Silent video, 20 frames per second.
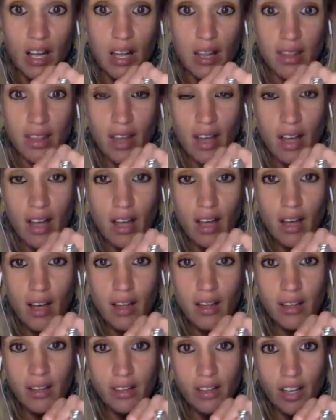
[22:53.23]
the
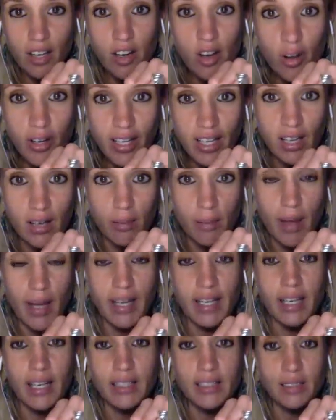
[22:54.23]
looking
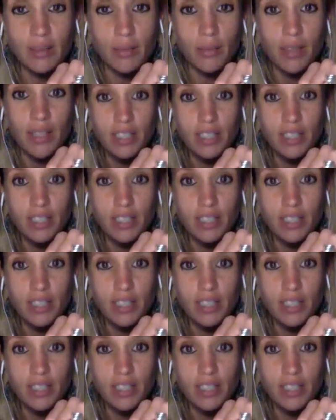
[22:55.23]
mechanism